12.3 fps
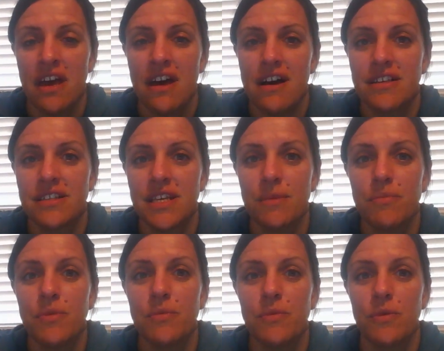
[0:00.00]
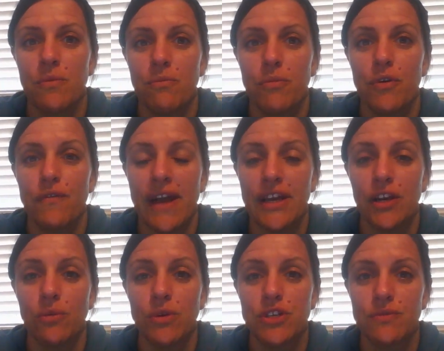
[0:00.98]
a TIP
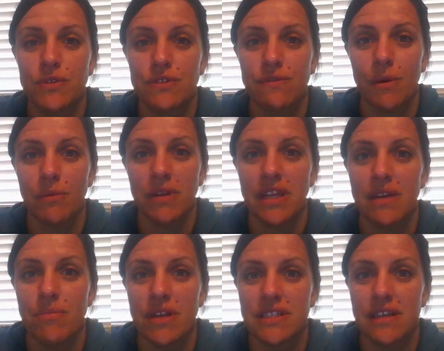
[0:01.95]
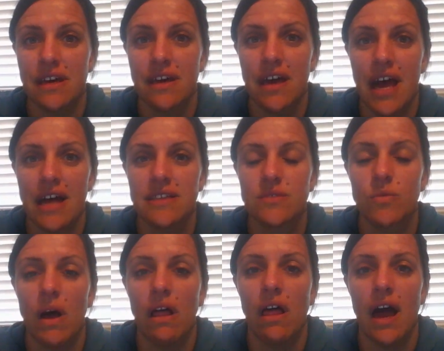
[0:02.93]
provider, which was formerly BITSA, as
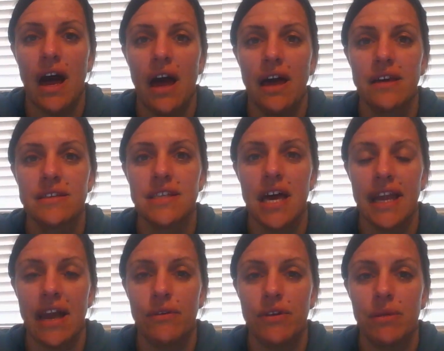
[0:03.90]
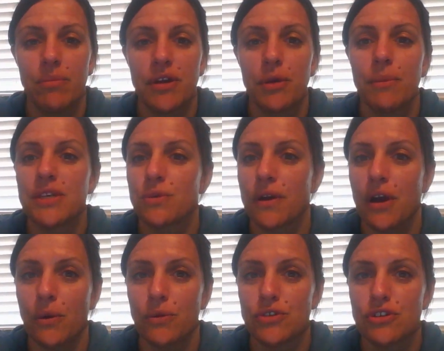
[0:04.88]
well as a county peer mentor
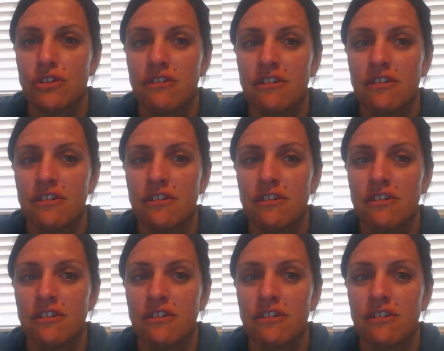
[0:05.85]
coach.